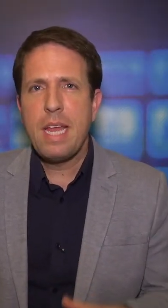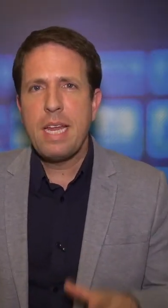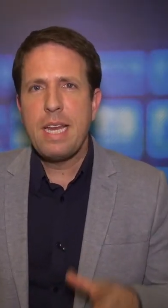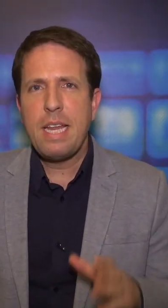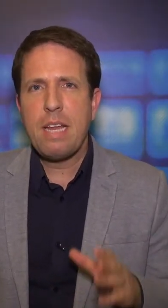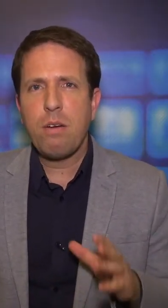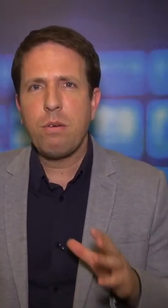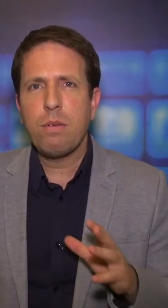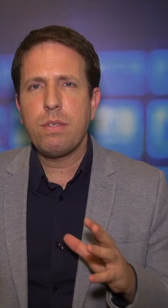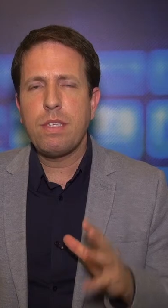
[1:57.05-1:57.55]

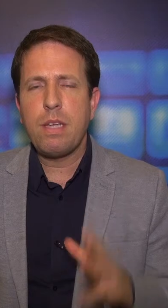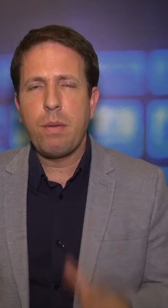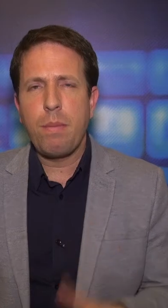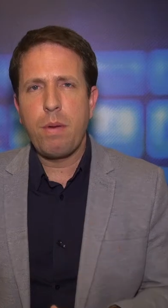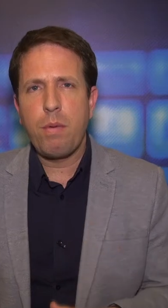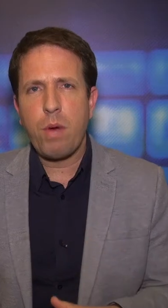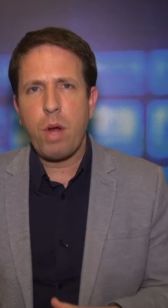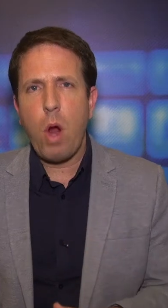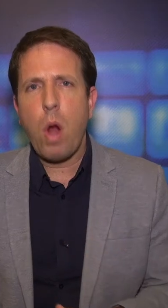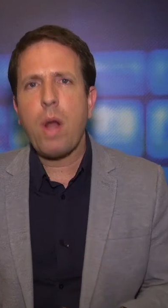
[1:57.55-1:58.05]
Now, tell me
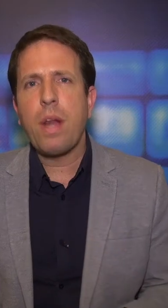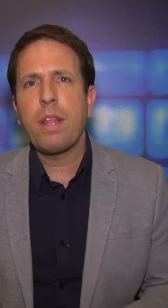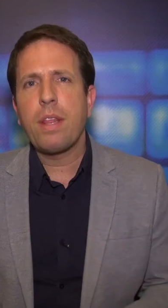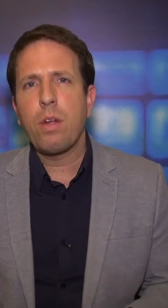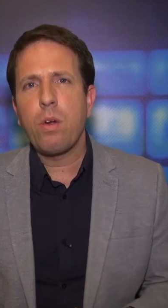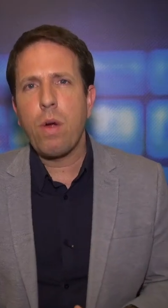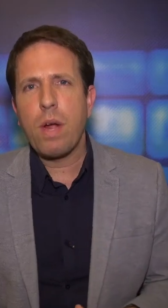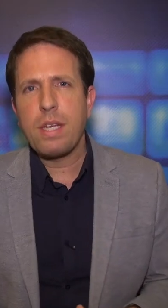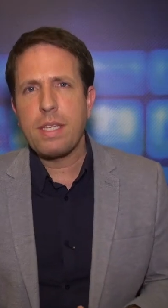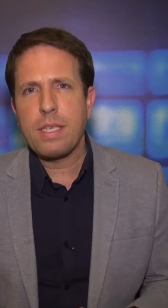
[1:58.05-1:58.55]
regarding the
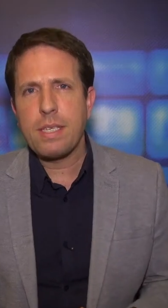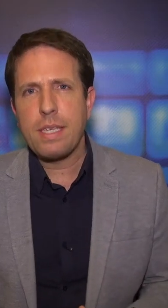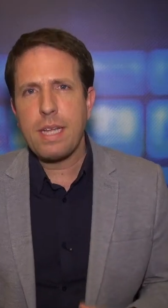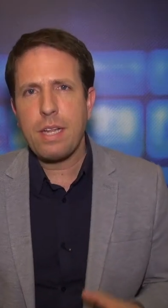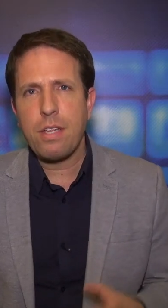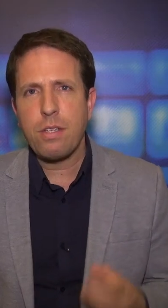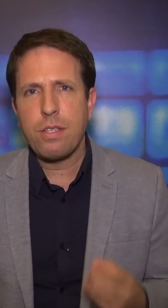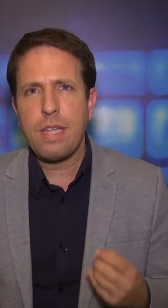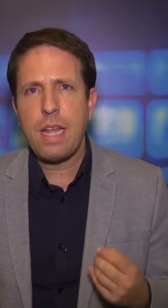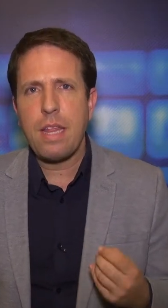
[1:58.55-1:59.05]
crisis. I
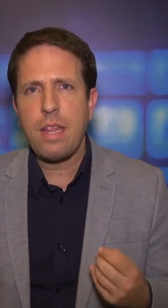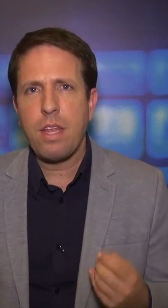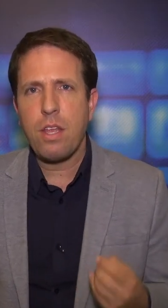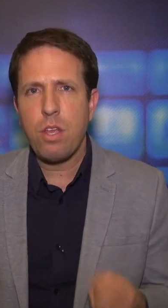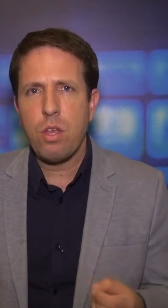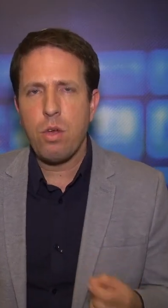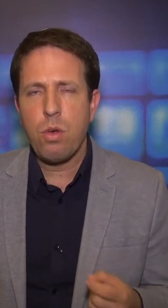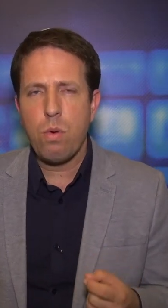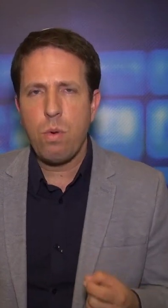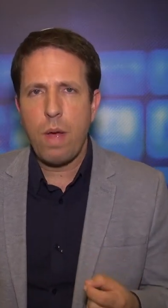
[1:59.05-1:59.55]
understand that
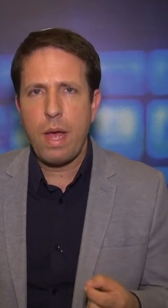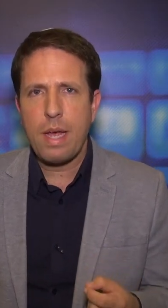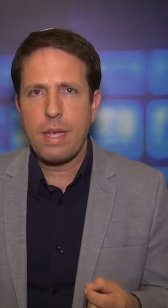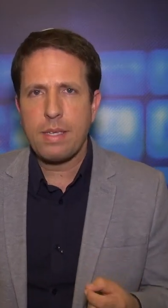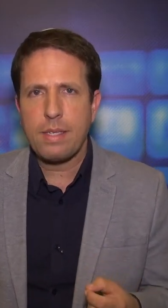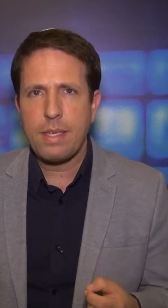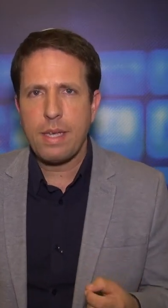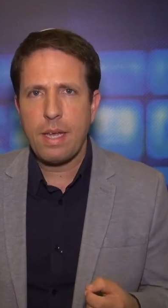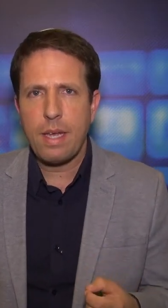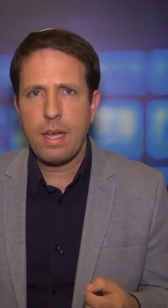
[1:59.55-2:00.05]
you,
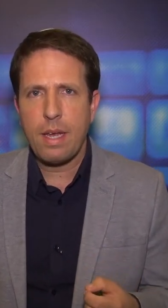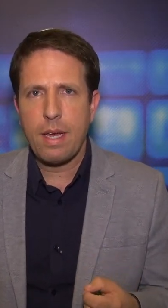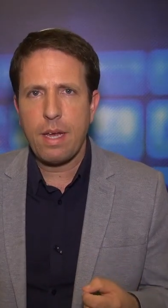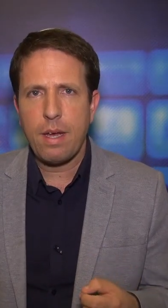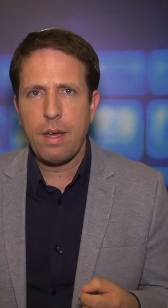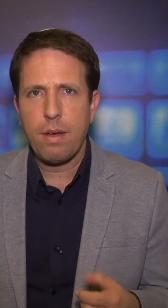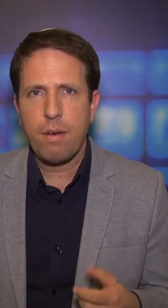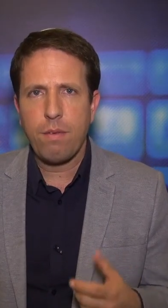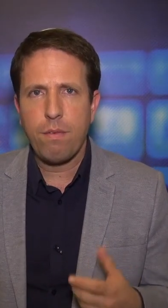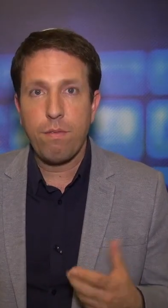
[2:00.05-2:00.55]
as
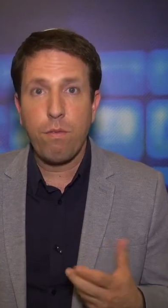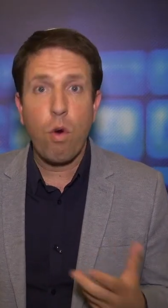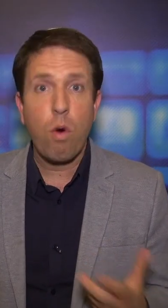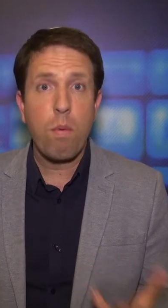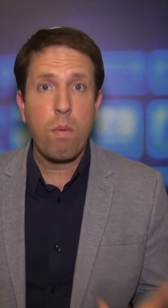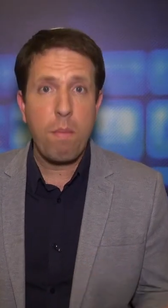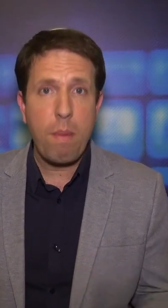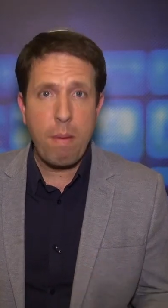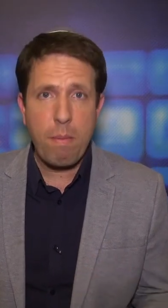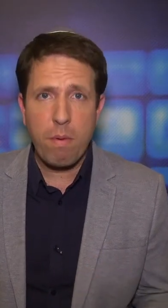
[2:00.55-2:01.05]
a
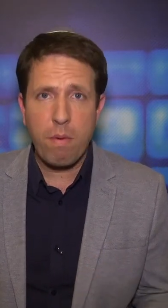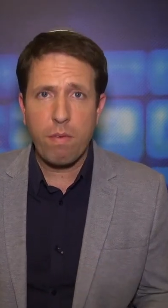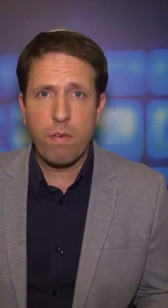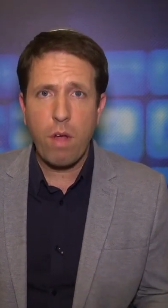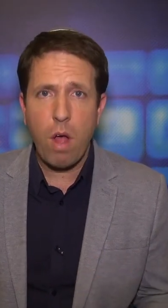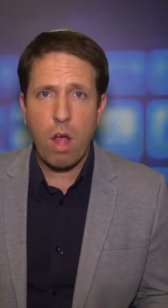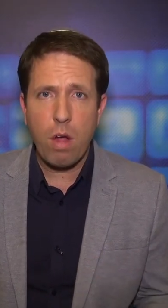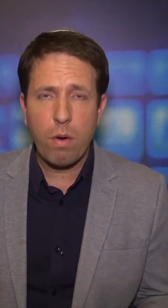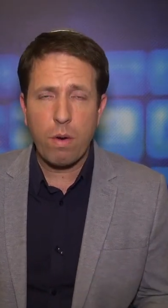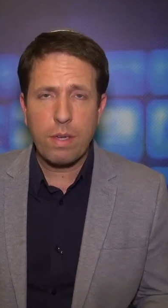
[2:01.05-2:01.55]
former member of
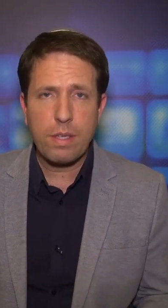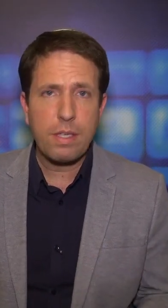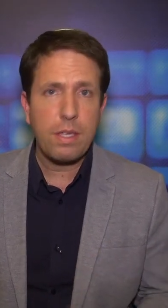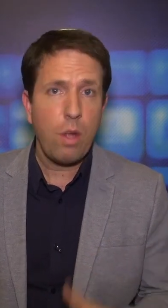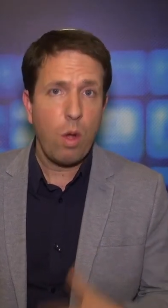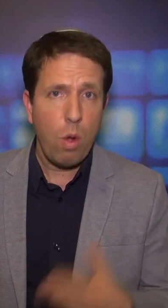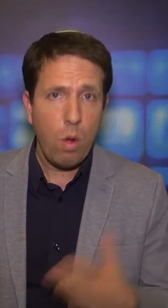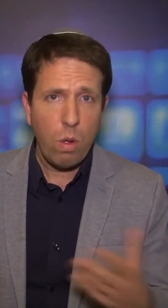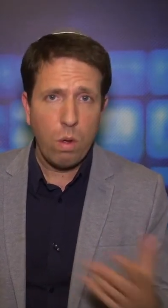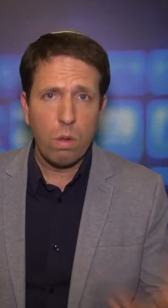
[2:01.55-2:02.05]
Congress, and
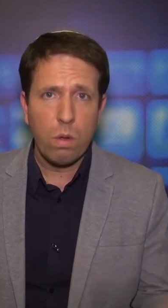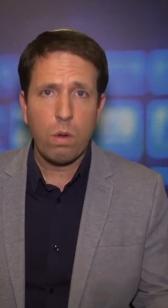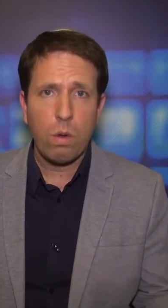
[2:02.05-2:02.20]
the whole